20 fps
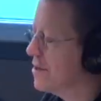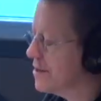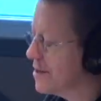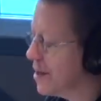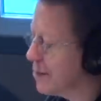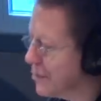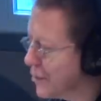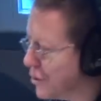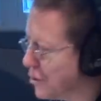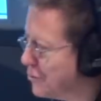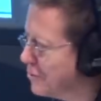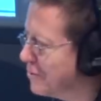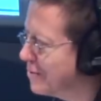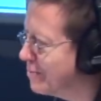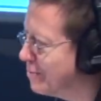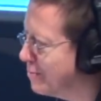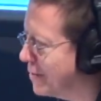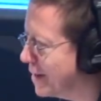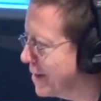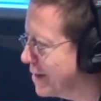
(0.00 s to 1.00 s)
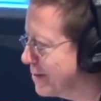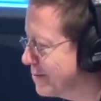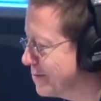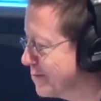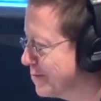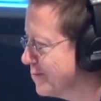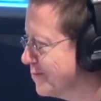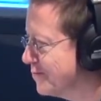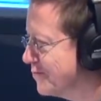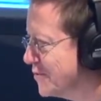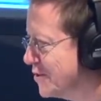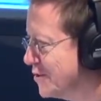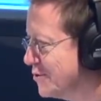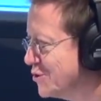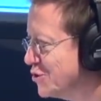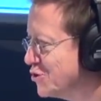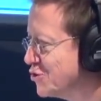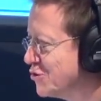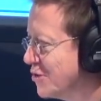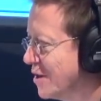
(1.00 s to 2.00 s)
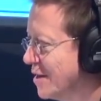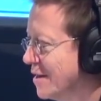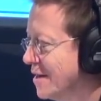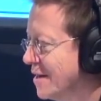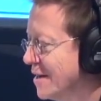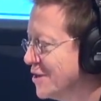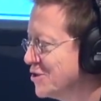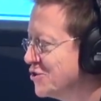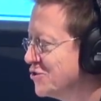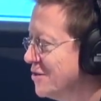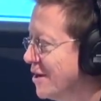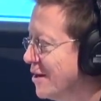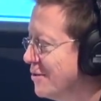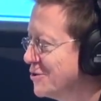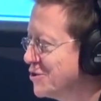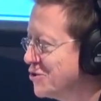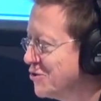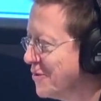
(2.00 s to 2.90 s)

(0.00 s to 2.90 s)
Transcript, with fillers: It was a W. Okay, fine. Yeah. I wasn't sure what that meant. Keep so it short, or what that no,